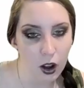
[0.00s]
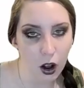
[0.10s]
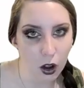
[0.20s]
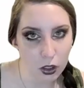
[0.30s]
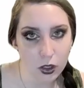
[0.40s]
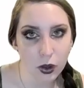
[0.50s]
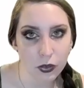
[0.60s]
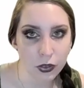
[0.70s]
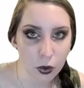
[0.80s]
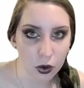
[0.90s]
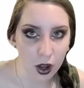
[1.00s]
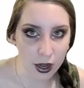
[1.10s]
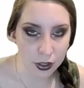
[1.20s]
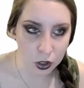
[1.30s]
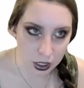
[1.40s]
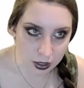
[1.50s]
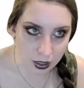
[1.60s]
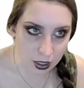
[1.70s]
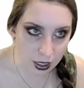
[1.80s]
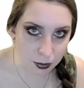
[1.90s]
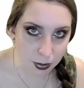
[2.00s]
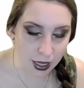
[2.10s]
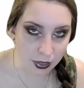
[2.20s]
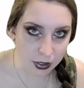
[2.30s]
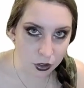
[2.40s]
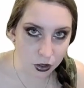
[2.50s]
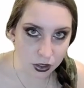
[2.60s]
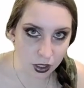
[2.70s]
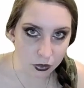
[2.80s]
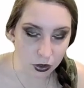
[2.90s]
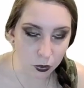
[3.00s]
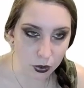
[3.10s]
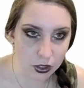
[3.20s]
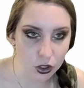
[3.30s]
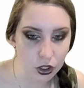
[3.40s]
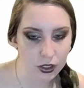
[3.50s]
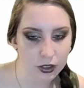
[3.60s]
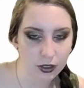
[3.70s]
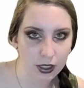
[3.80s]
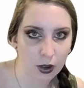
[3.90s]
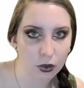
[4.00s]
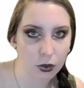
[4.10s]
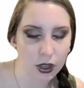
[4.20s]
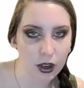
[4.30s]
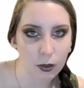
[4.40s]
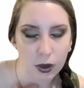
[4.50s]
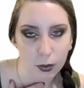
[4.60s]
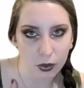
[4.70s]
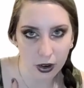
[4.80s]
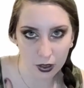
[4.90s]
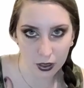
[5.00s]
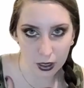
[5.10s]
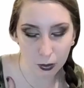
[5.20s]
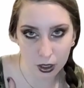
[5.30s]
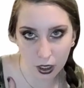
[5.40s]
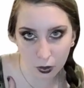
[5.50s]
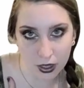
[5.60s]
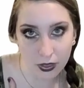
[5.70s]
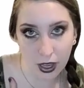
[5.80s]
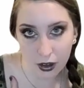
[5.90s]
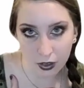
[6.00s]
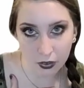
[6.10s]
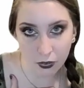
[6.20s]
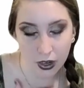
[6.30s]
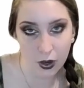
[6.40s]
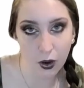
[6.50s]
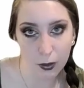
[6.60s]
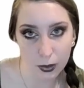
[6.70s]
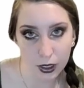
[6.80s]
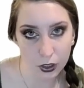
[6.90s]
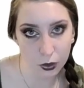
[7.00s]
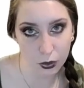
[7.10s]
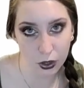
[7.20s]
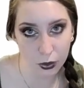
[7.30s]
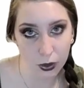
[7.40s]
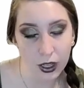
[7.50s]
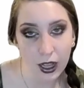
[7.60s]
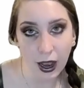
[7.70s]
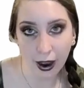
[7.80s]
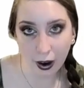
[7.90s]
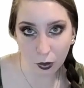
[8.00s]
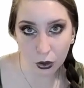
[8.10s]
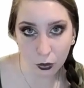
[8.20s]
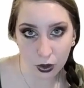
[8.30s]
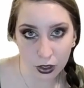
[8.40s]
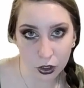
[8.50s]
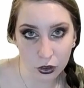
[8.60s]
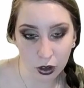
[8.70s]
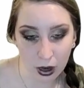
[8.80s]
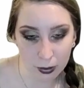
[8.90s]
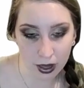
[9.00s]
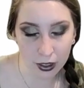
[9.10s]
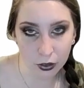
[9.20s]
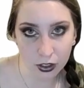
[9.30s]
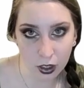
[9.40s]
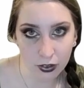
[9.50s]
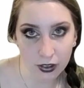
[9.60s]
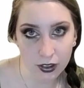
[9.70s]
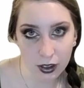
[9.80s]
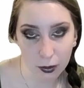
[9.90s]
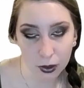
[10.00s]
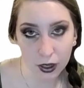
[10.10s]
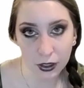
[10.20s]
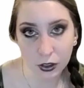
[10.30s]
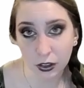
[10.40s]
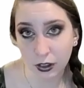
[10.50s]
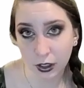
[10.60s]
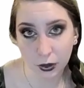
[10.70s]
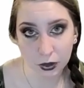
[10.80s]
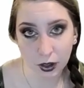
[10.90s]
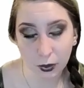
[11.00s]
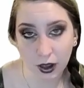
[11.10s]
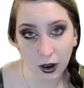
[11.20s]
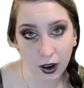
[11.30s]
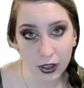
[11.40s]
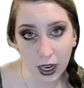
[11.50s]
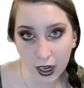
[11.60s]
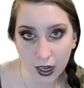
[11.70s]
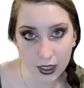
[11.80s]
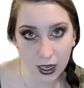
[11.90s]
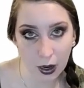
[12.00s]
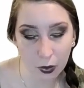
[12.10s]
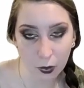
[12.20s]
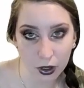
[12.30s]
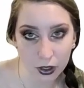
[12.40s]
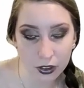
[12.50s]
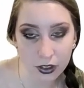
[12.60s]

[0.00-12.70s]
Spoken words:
Also, if you are not interested in making this yourself, you can just download it. I'm gonna provide a link below, and at the end of this video, I'm gonna show you how you can just grab that yourself as a template and just use it without having any idea how it works.